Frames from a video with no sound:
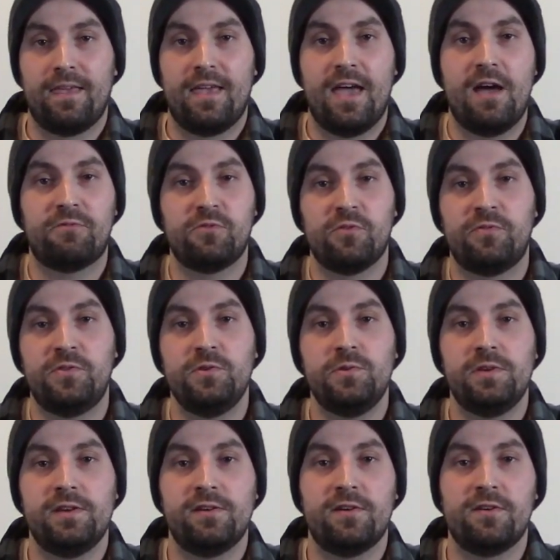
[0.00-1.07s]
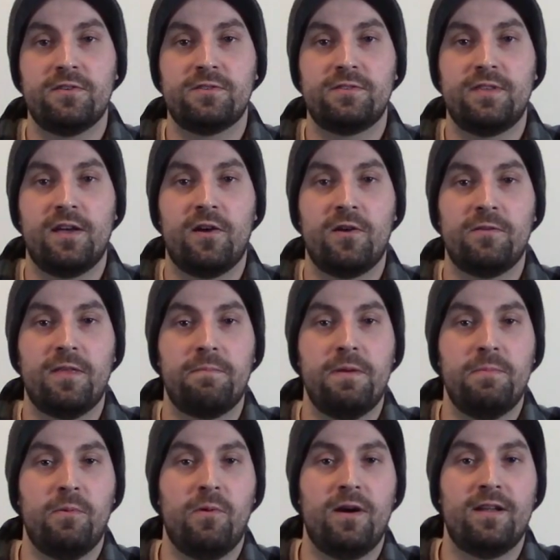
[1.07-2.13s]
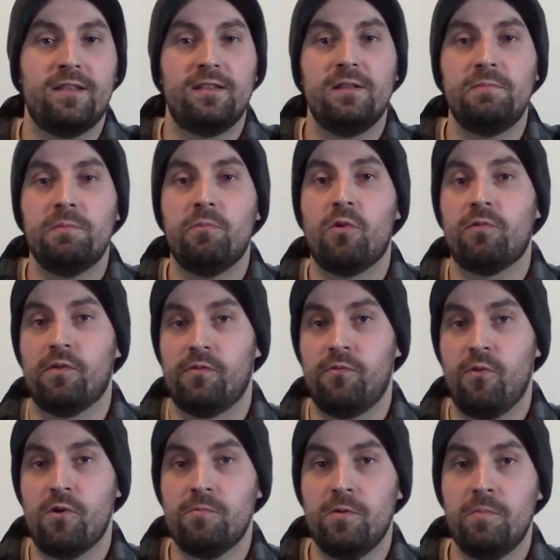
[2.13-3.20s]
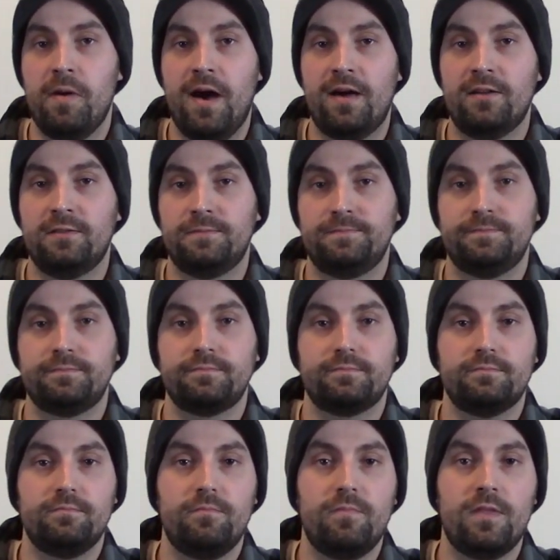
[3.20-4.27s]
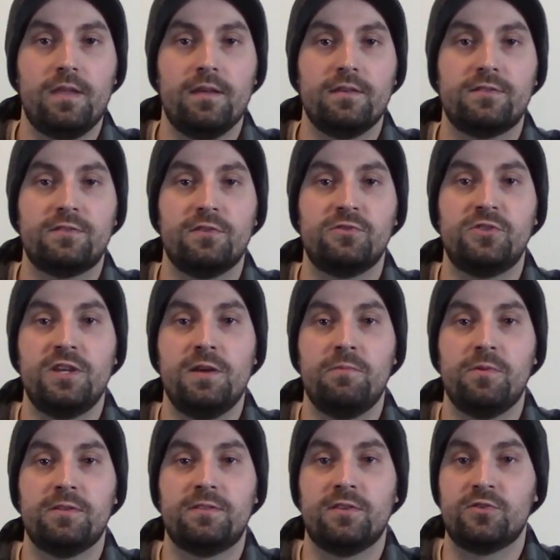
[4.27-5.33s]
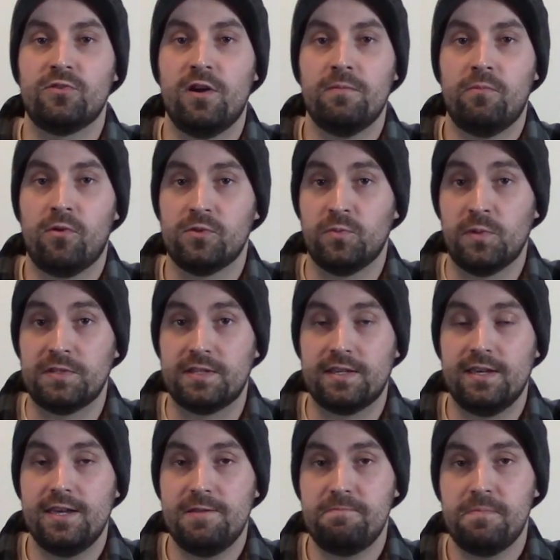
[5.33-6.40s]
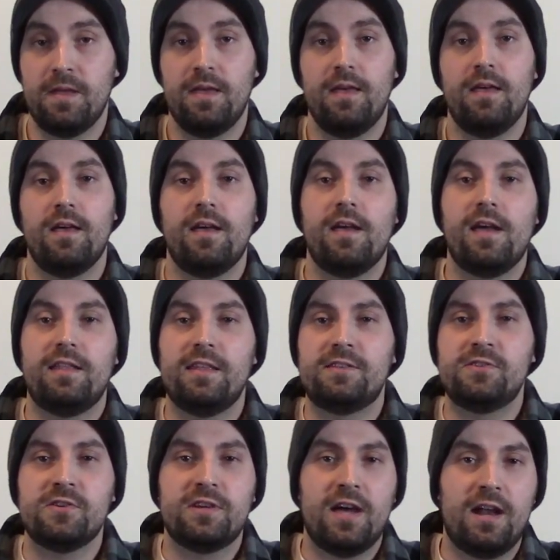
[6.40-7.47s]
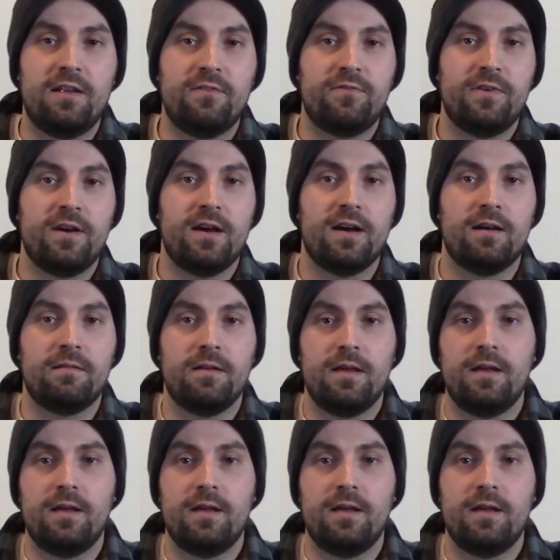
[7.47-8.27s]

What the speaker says: After a few years, they heard that people wanted a little bit more of an affordable model, so GM went to the drawing boards once again, and they took kind of